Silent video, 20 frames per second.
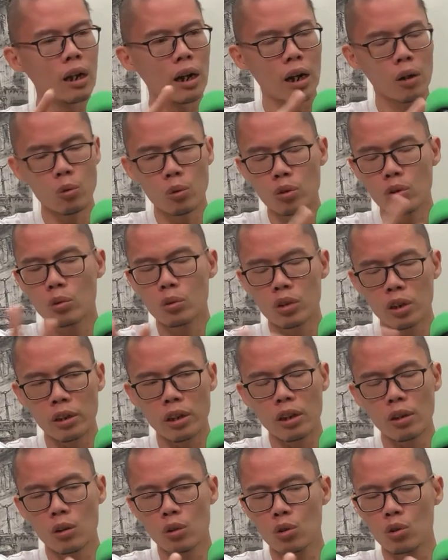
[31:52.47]
I will
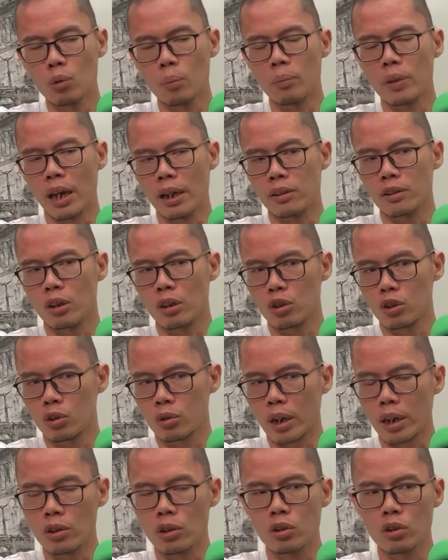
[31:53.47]
usually group that
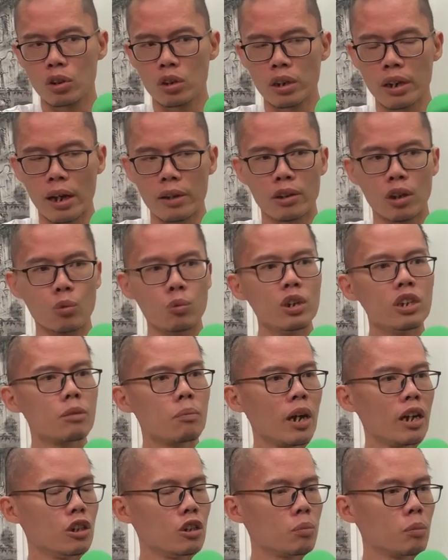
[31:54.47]
strategy and the risk
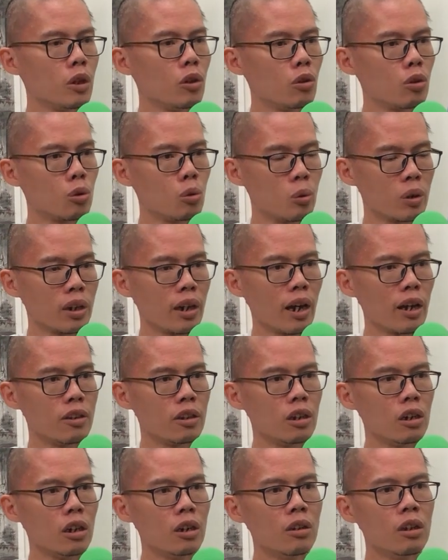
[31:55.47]
management
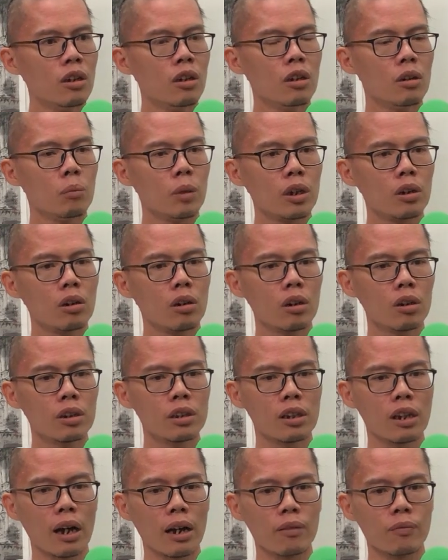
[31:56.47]
together,
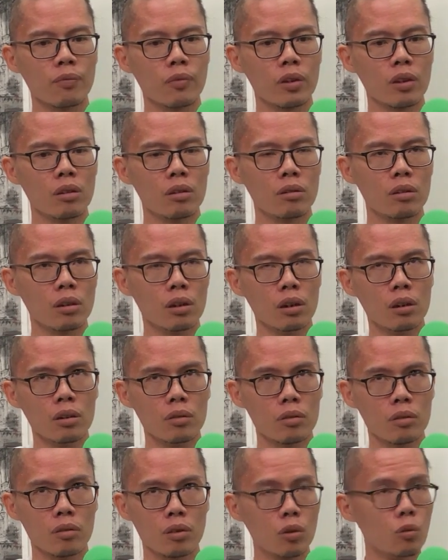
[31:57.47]
because like the
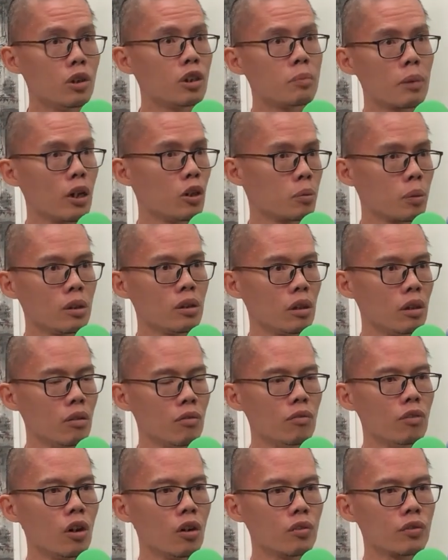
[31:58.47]
risk management
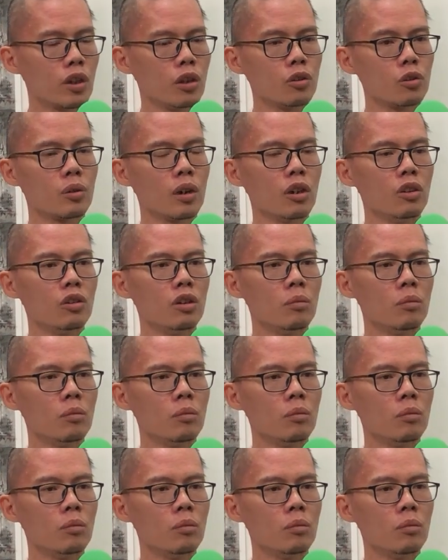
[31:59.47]
involves the strategy,